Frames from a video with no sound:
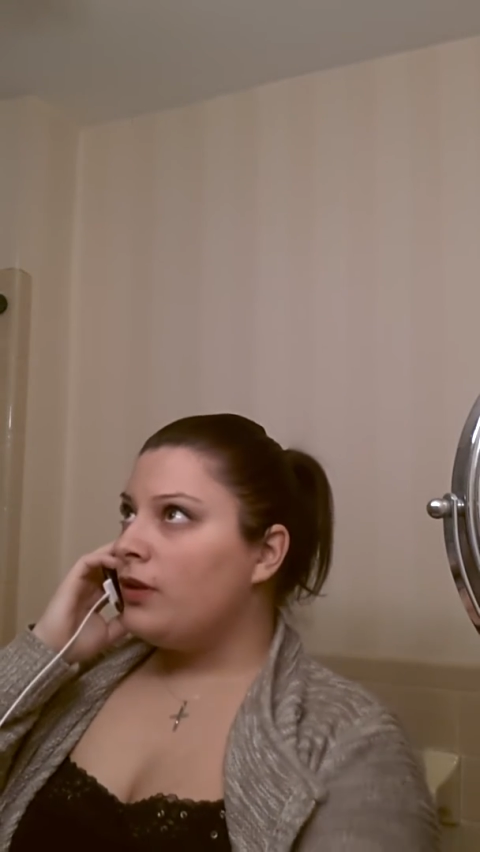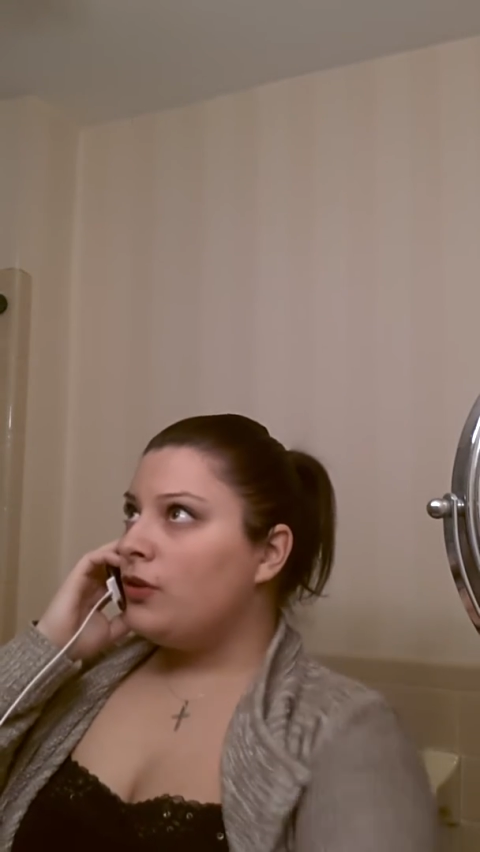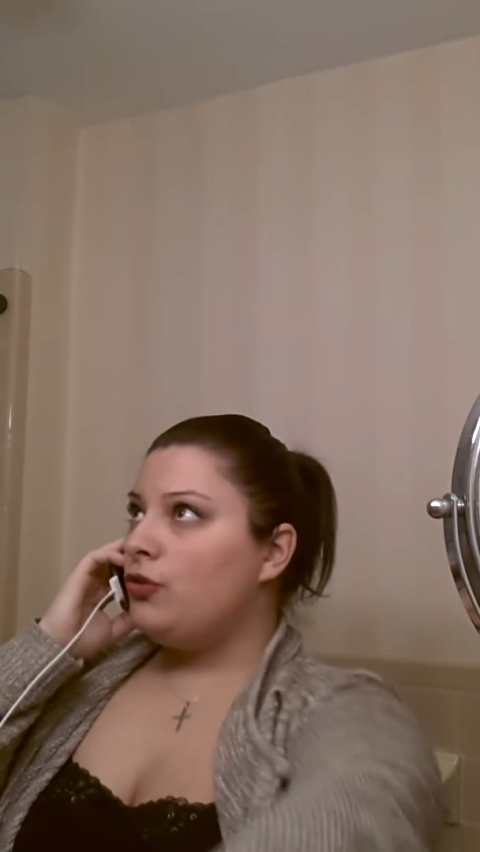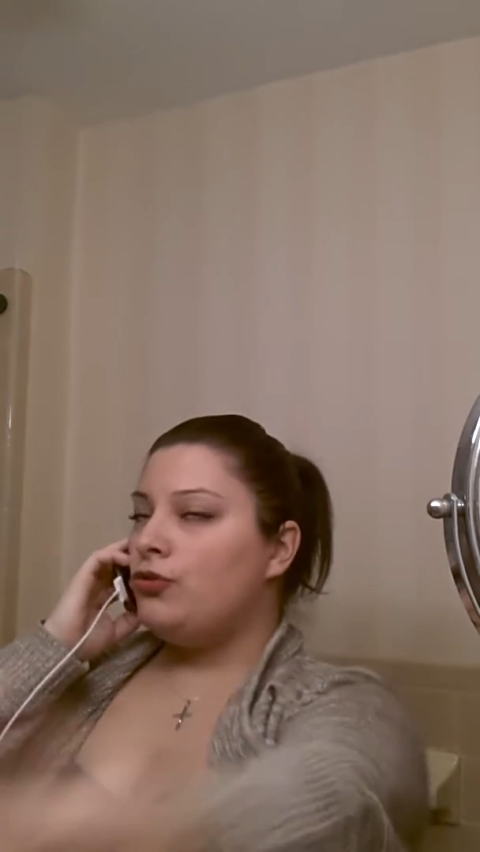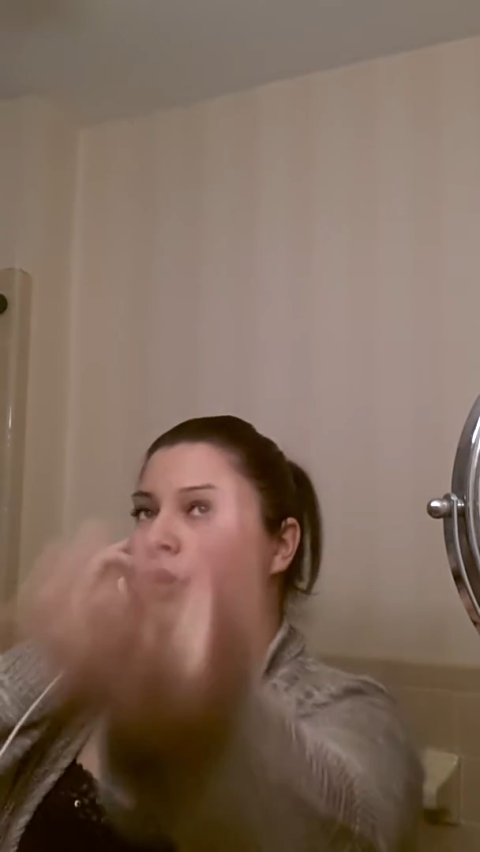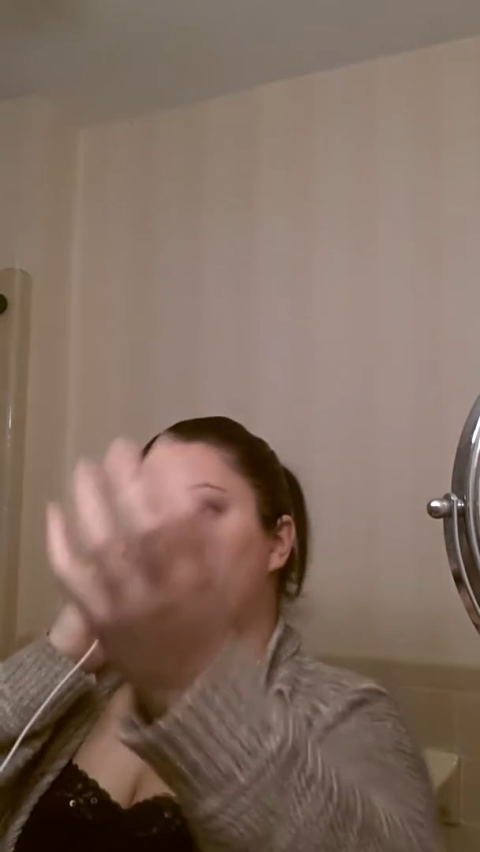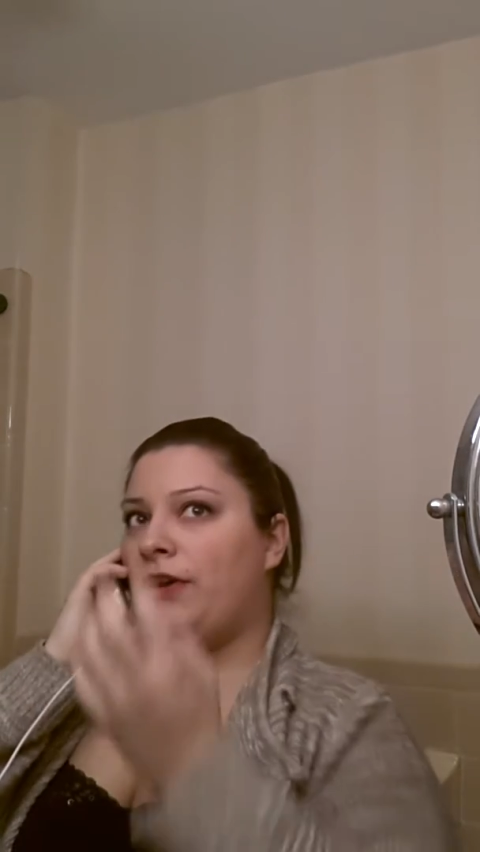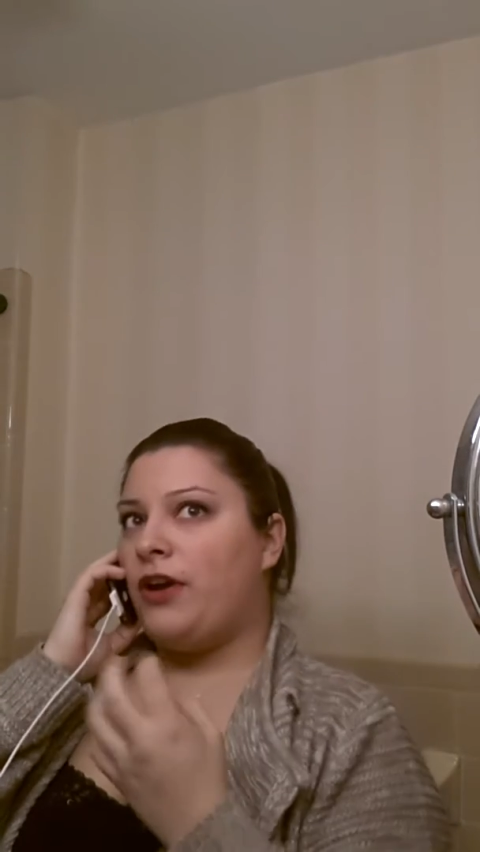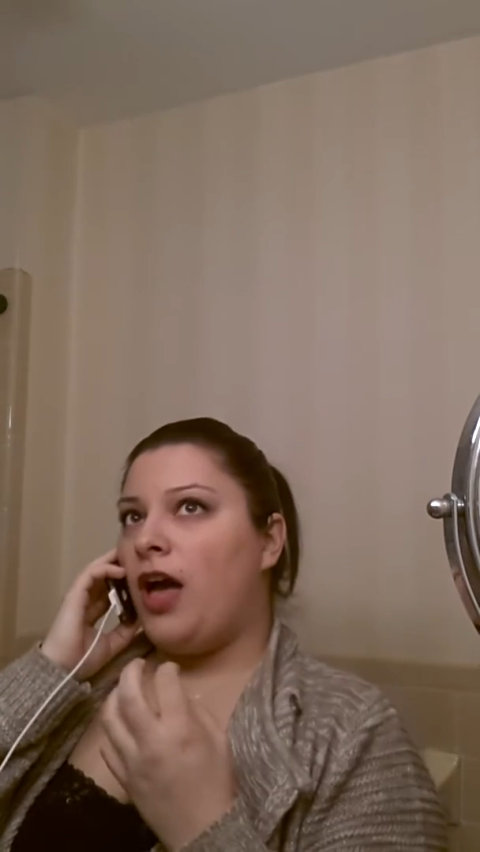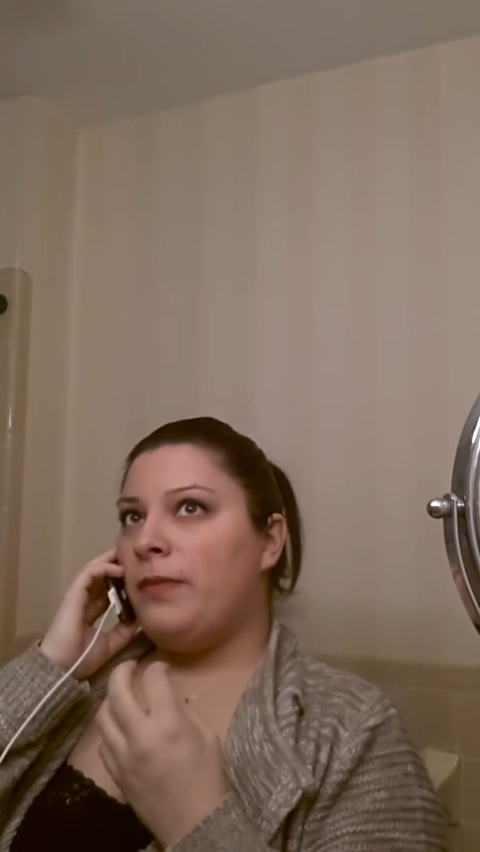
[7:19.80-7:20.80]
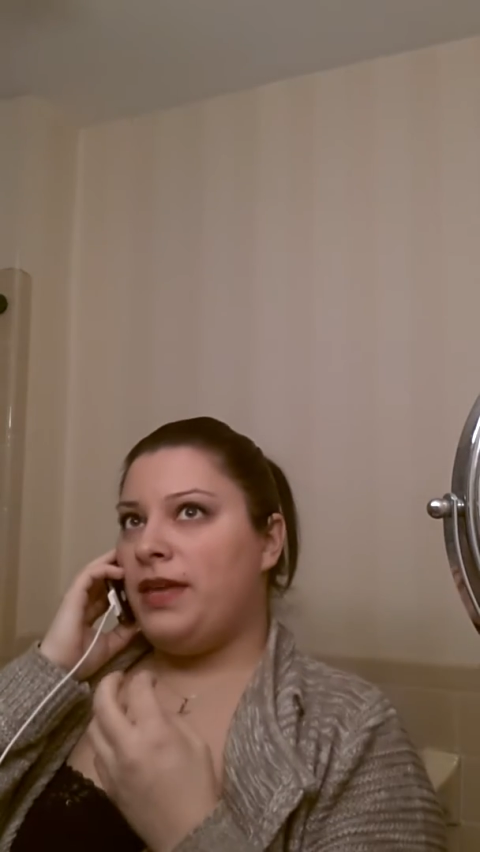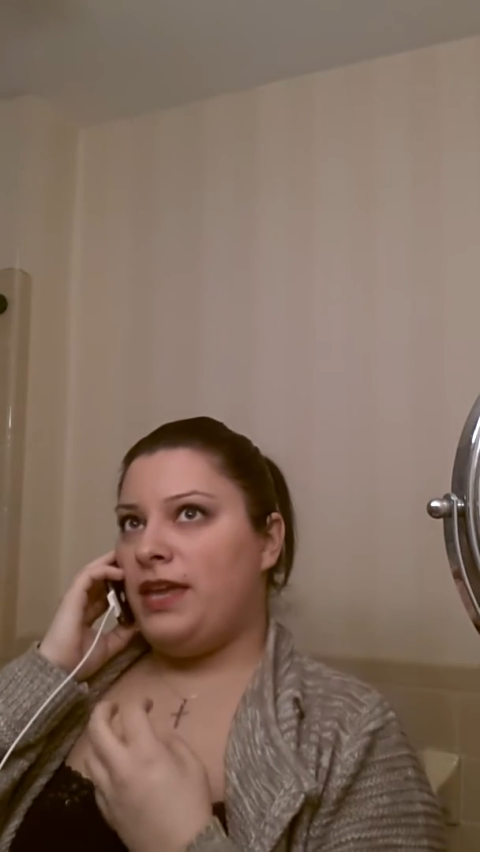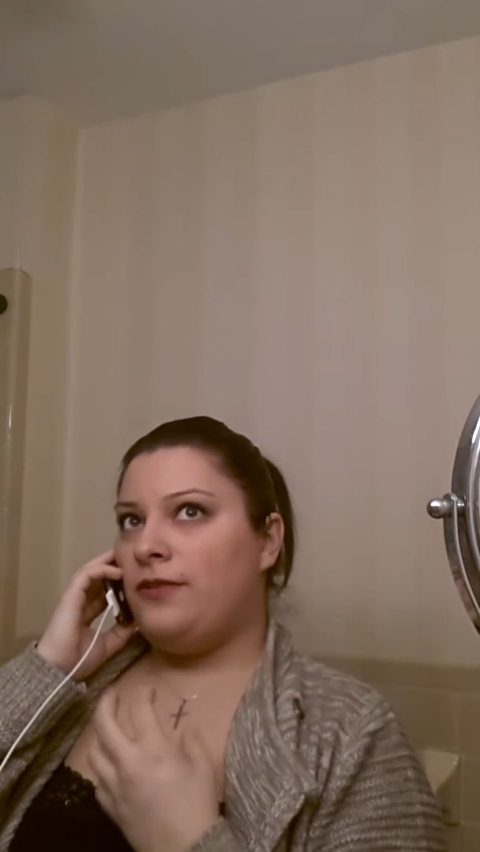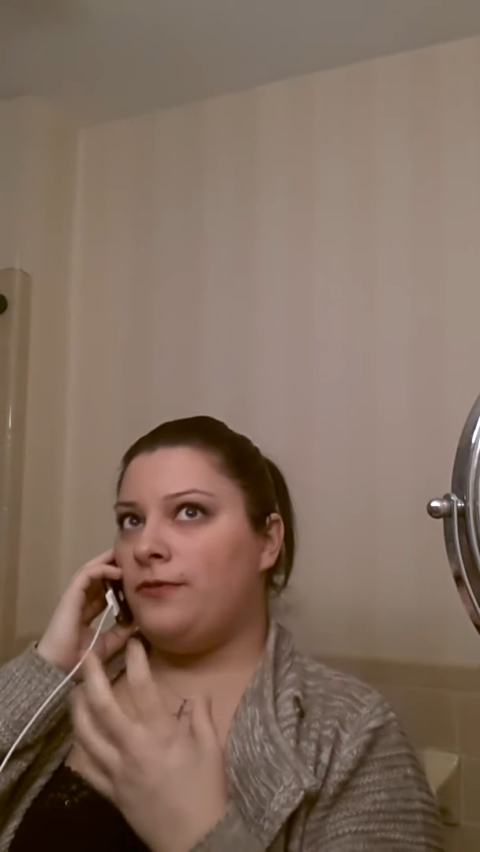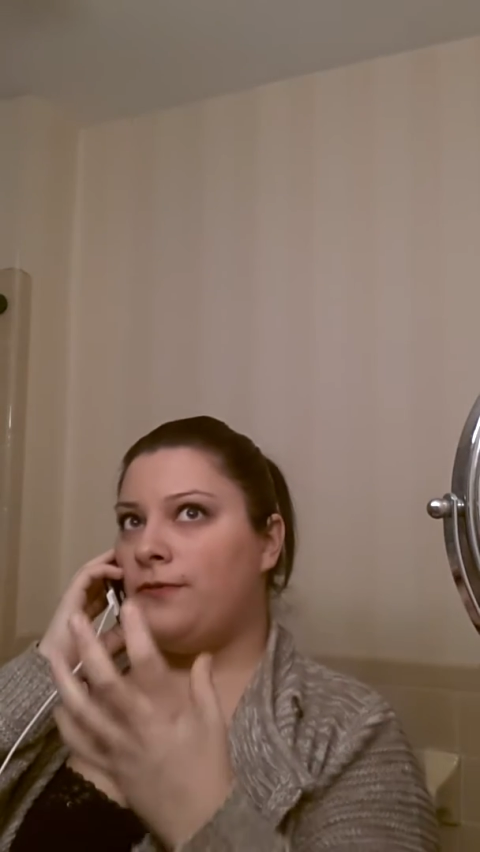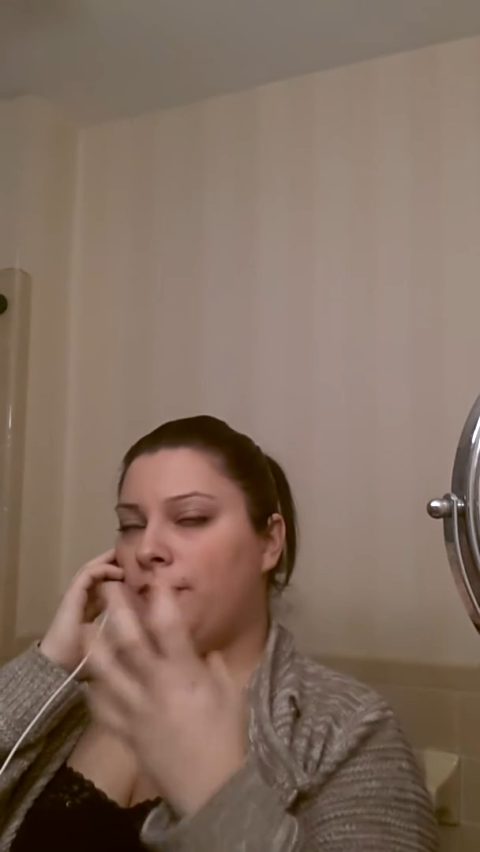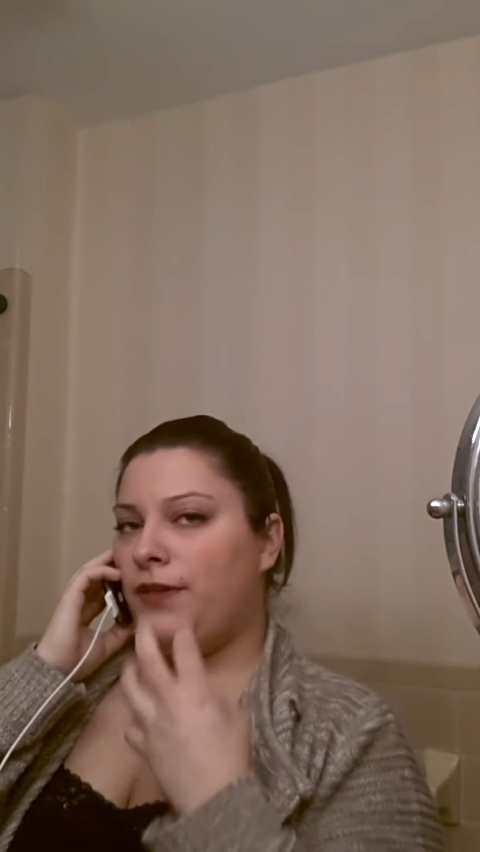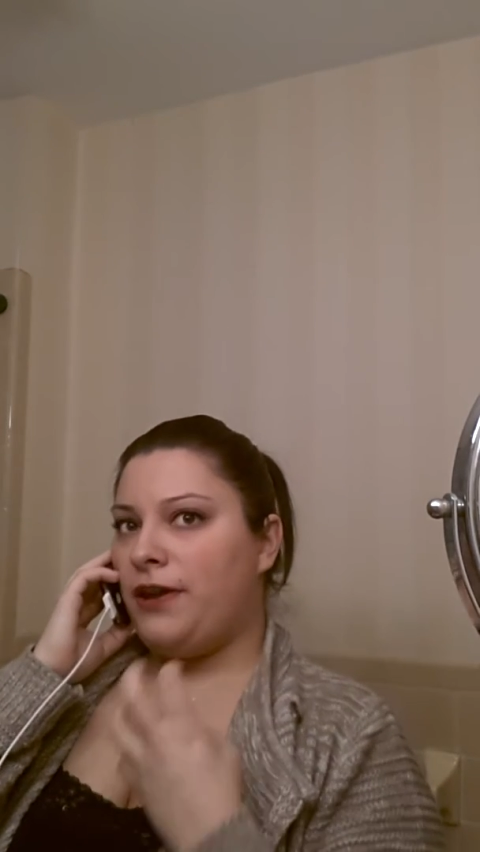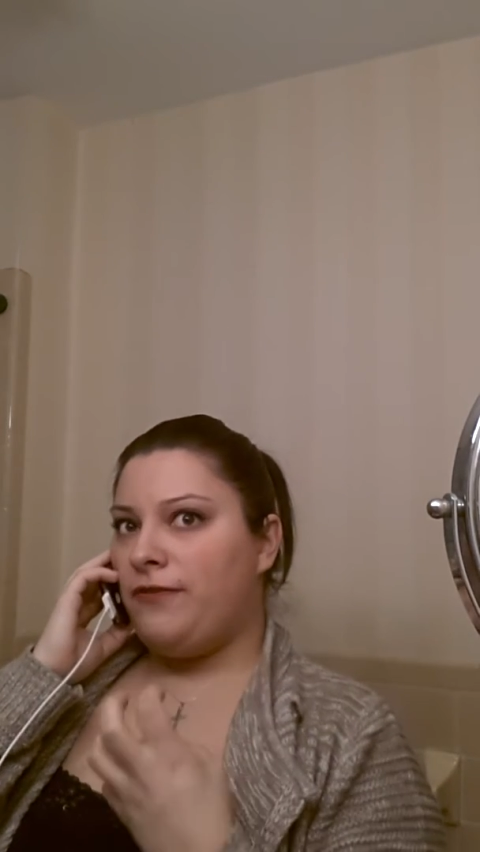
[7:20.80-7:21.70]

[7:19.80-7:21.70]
you know they're coming in for their